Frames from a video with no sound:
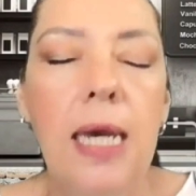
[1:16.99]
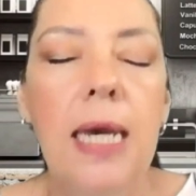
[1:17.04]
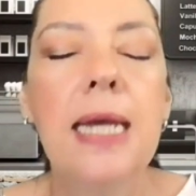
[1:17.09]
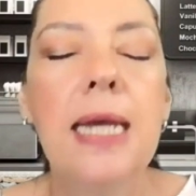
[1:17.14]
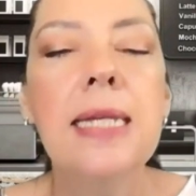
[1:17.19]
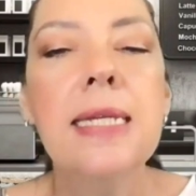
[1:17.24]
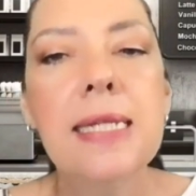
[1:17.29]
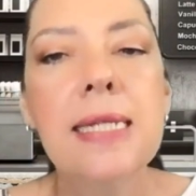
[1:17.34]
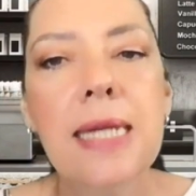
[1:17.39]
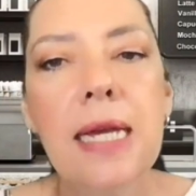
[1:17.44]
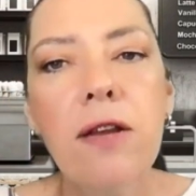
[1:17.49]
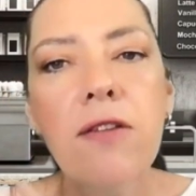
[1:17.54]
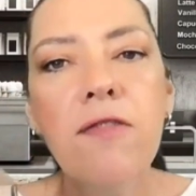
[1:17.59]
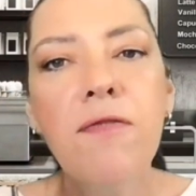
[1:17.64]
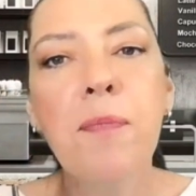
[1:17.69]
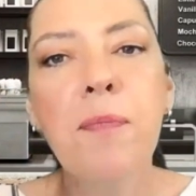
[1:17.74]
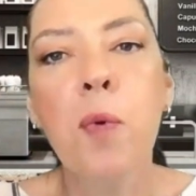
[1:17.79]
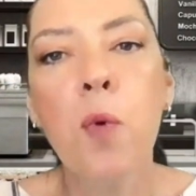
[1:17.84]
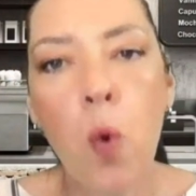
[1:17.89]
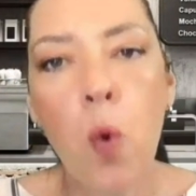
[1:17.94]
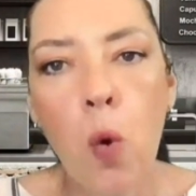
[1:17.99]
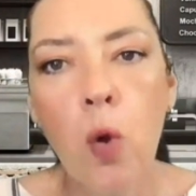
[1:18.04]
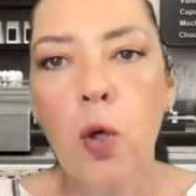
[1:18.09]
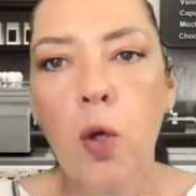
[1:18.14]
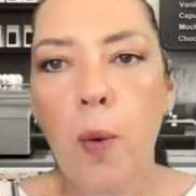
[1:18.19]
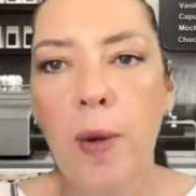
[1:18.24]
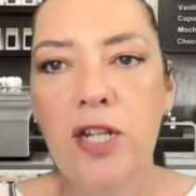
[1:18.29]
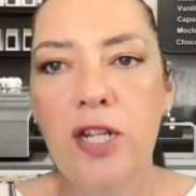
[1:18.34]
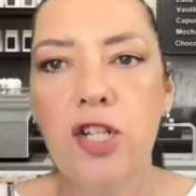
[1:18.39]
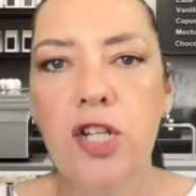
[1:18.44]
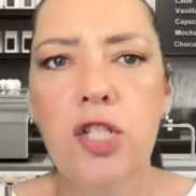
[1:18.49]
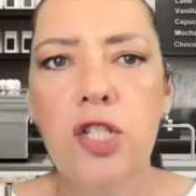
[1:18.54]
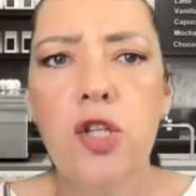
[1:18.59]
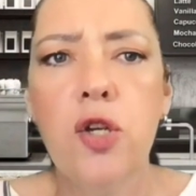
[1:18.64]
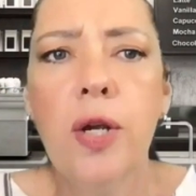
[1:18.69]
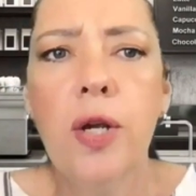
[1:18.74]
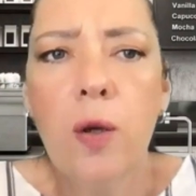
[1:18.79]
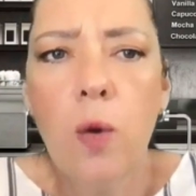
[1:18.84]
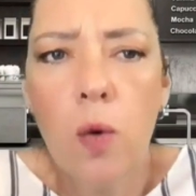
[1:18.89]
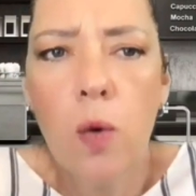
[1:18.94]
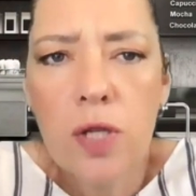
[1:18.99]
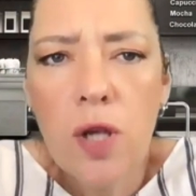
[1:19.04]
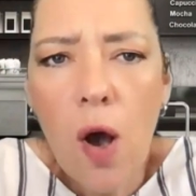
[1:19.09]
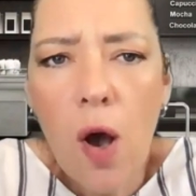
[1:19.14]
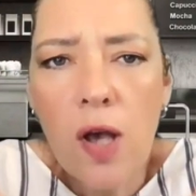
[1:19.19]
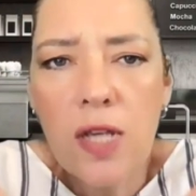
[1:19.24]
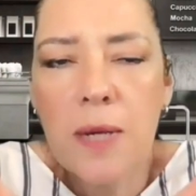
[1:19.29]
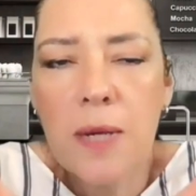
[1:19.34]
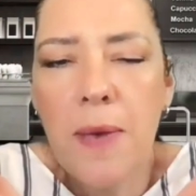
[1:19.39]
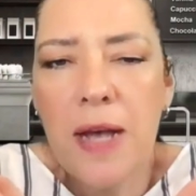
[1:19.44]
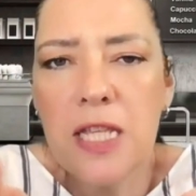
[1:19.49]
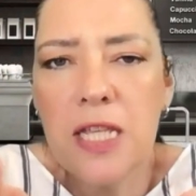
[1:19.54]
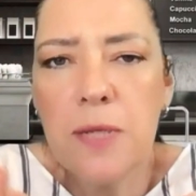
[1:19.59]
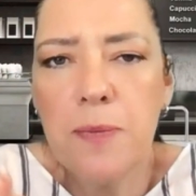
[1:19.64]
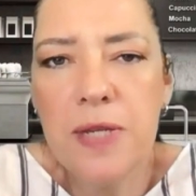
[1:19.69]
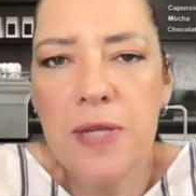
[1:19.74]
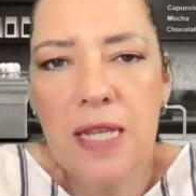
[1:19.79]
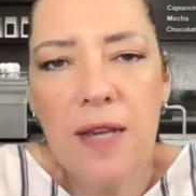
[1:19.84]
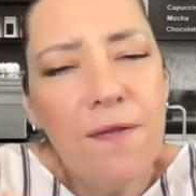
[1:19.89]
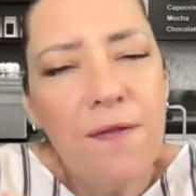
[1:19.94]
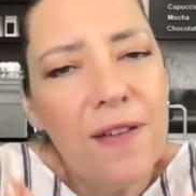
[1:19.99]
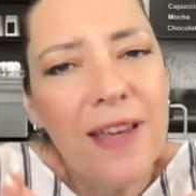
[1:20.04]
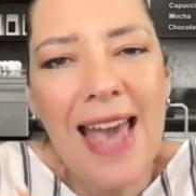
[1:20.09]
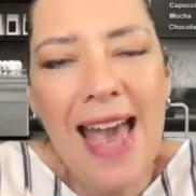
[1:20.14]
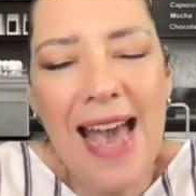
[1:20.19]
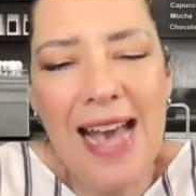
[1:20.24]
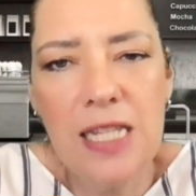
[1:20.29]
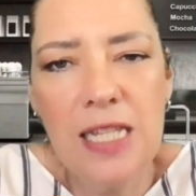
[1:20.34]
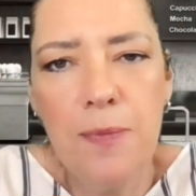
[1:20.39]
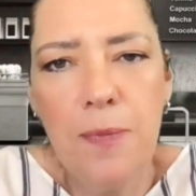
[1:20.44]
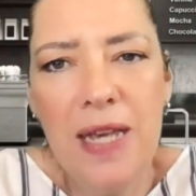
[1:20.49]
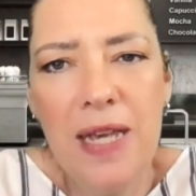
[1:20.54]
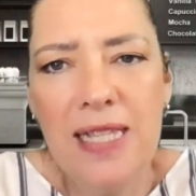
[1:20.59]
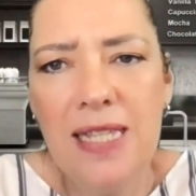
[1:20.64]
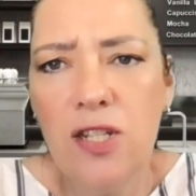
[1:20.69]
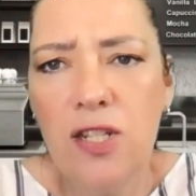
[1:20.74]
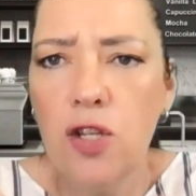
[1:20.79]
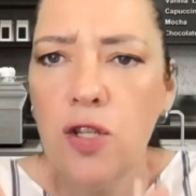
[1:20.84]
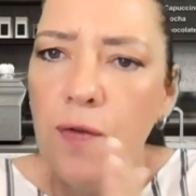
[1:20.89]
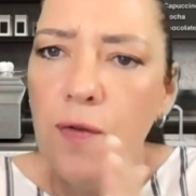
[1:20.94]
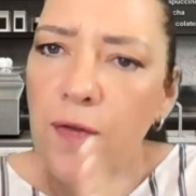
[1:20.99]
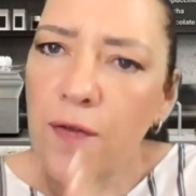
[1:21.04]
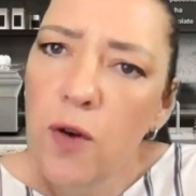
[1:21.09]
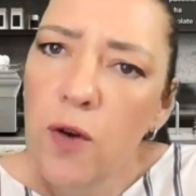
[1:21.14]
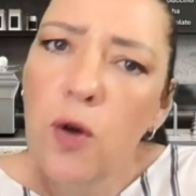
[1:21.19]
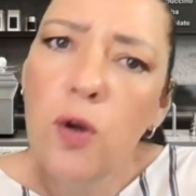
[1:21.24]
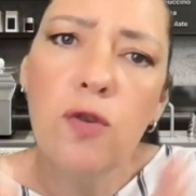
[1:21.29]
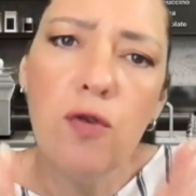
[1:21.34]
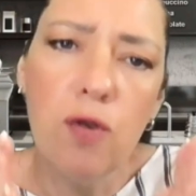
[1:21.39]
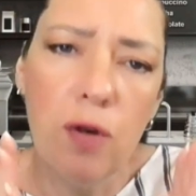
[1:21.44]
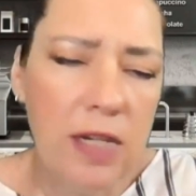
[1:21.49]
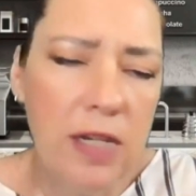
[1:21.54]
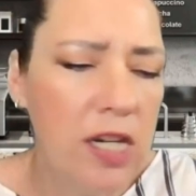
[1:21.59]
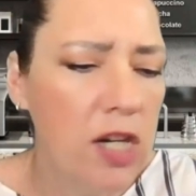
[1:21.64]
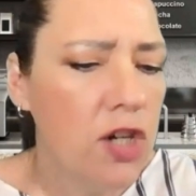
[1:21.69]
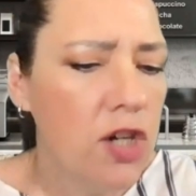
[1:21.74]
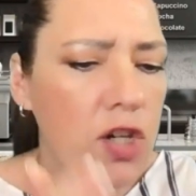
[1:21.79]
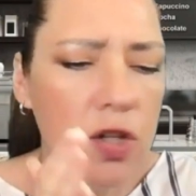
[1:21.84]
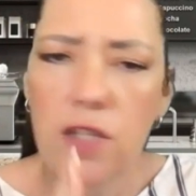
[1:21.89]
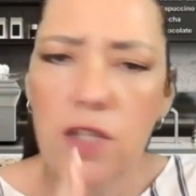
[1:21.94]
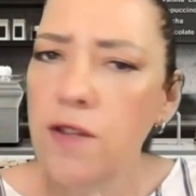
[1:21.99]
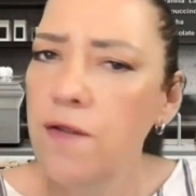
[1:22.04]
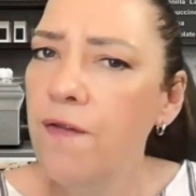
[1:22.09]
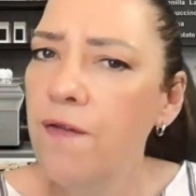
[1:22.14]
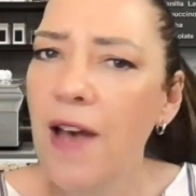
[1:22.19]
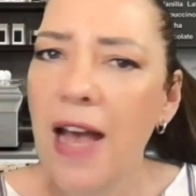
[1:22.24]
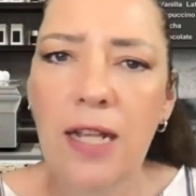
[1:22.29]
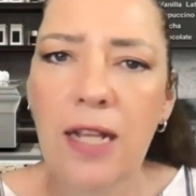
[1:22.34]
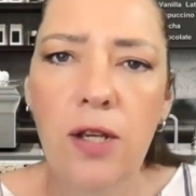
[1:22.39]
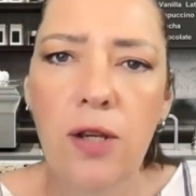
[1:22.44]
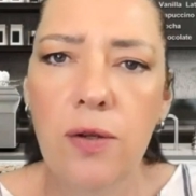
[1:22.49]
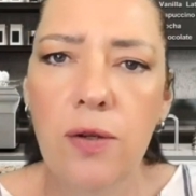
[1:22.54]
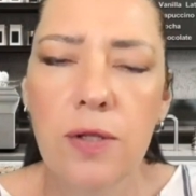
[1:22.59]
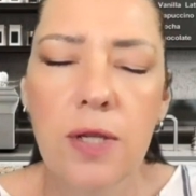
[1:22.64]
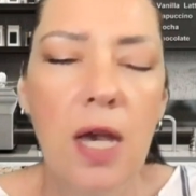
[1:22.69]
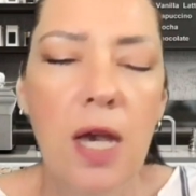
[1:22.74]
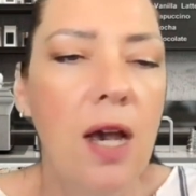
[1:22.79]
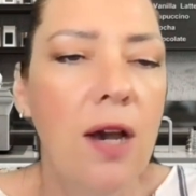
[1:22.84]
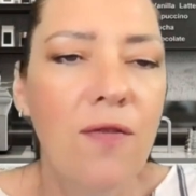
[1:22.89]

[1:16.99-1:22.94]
Instead of broad questions, you can also ask about specific aspects such as food, traditions, values.